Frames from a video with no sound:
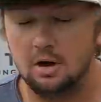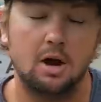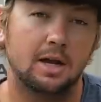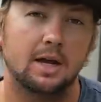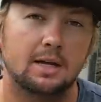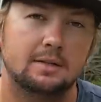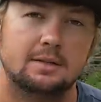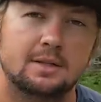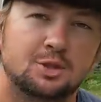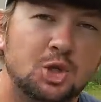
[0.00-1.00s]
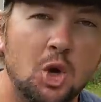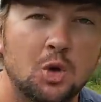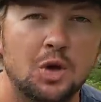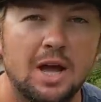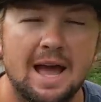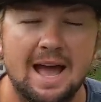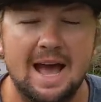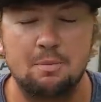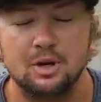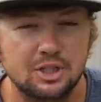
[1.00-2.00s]
All right, guys. So
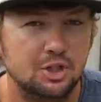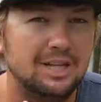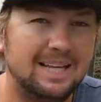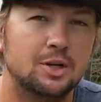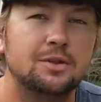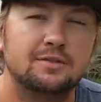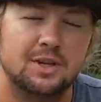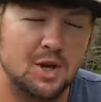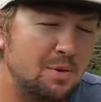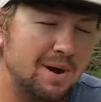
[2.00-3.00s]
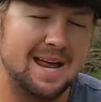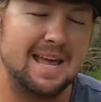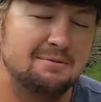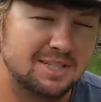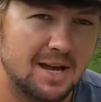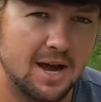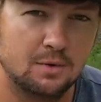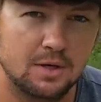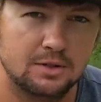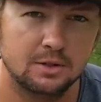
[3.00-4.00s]
I appreciate you clicking on this video. My name is
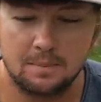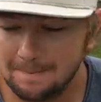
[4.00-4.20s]
Kyle Welcher.